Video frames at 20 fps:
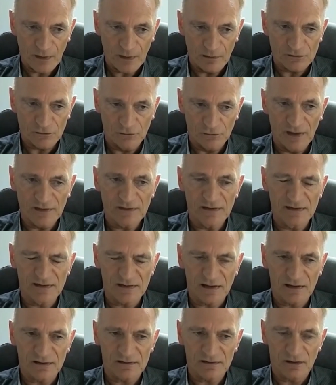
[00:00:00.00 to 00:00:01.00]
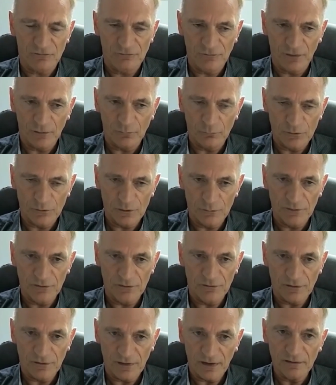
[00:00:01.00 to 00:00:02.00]
So '86, I felt would have
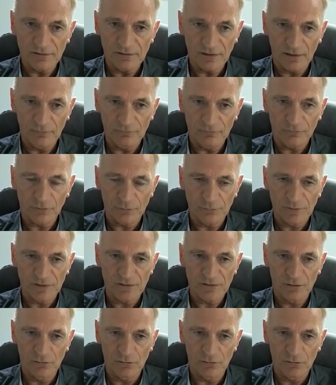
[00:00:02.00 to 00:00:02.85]
been the right time for me to